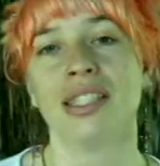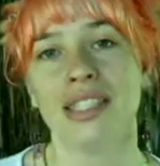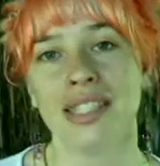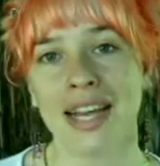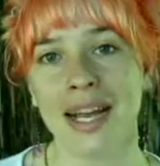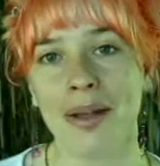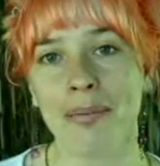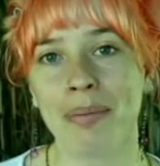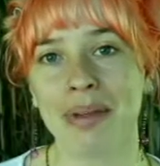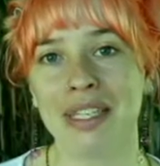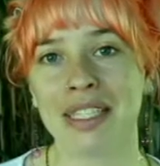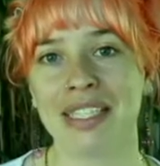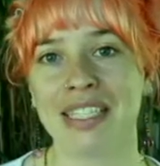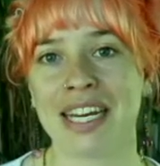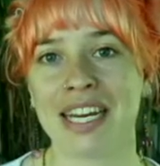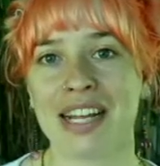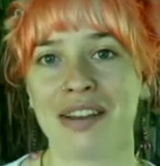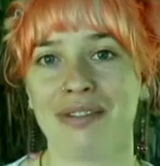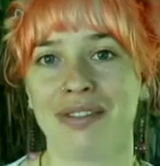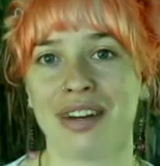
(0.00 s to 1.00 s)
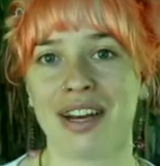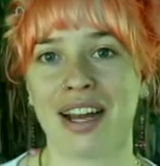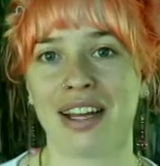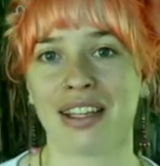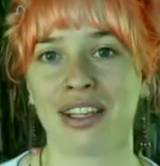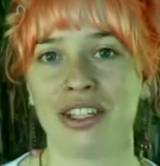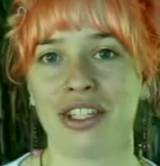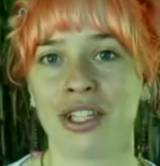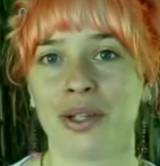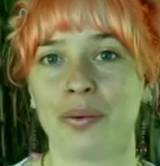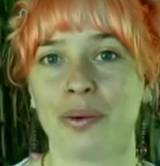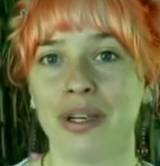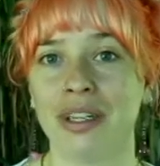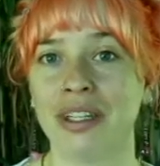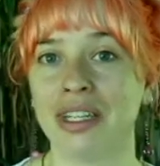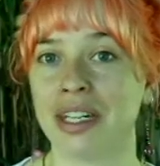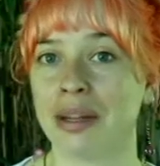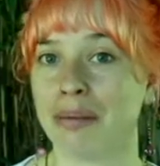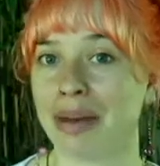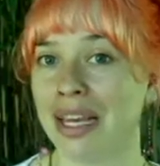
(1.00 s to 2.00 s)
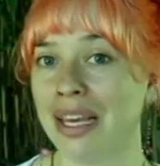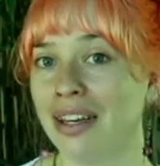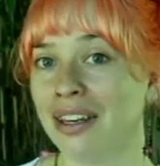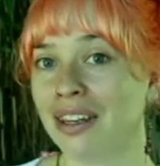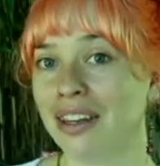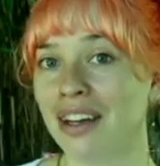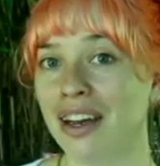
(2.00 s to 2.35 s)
To help us study phenology, we're going to make